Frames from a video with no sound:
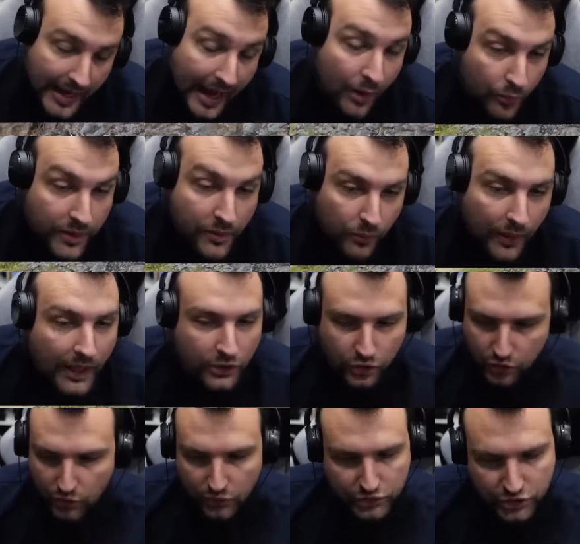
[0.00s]
we want
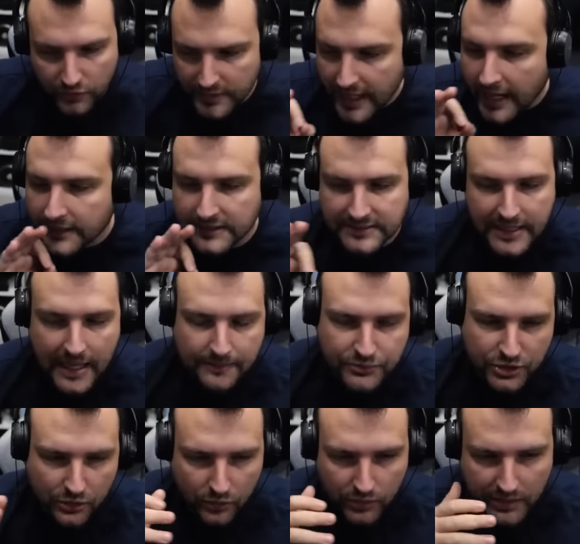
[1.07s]
to. So that is
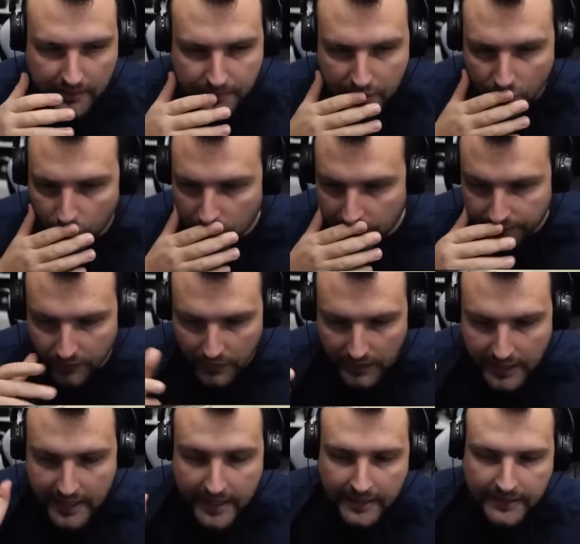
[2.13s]
absolutely beautiful.
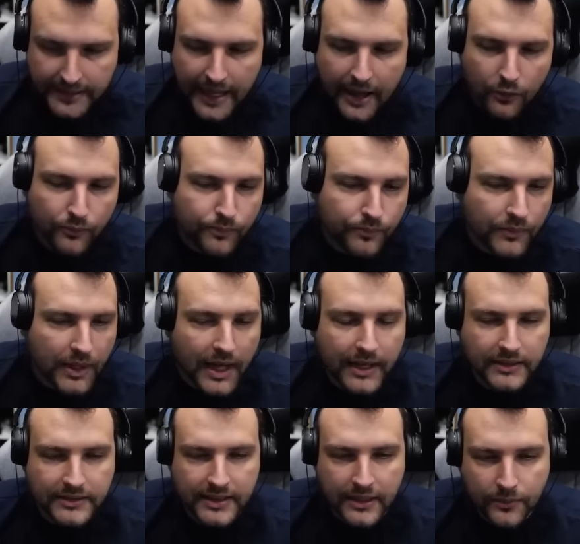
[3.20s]
Now, I
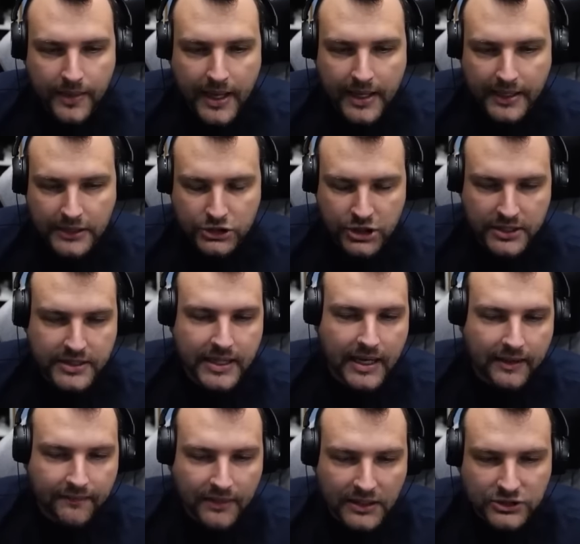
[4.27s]
think we are reaching the
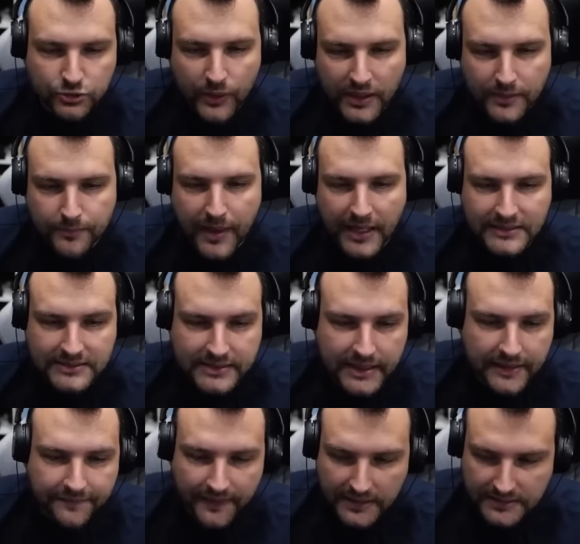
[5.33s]
levels when base
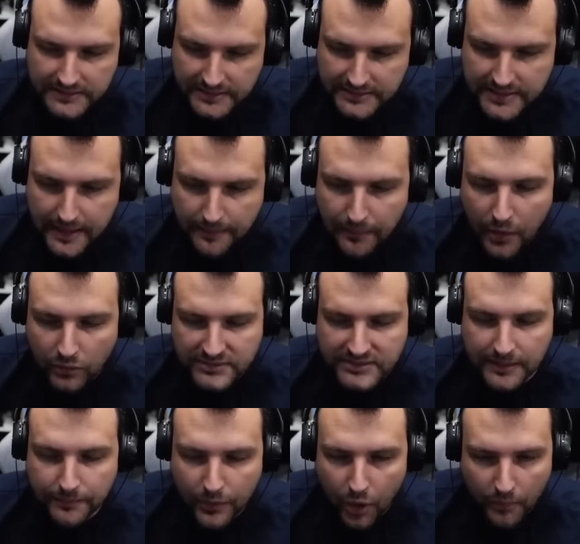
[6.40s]
defense is the most
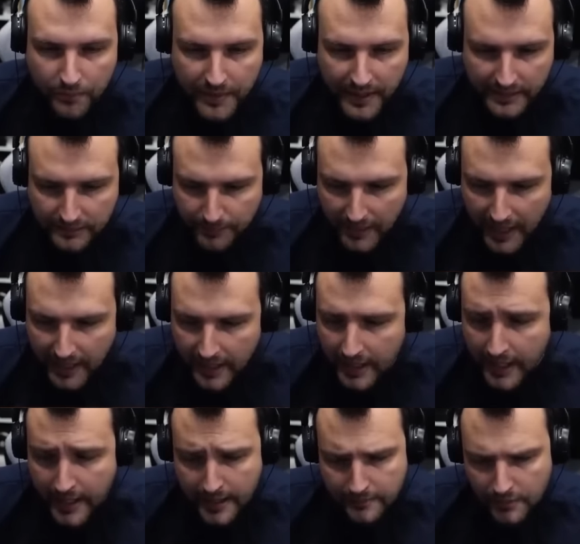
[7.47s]
appropriate play,
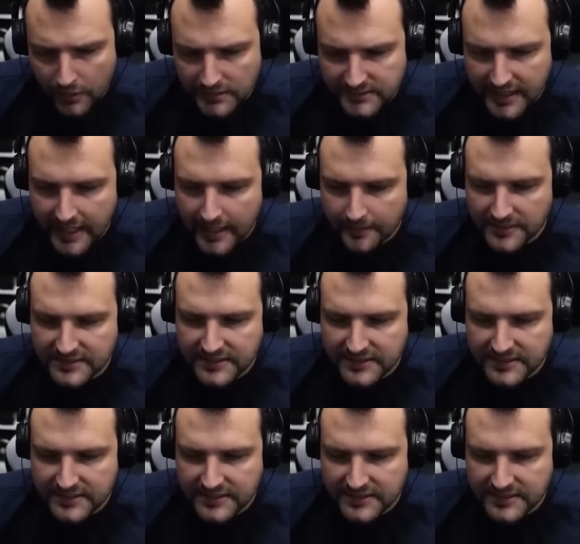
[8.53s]
because enemies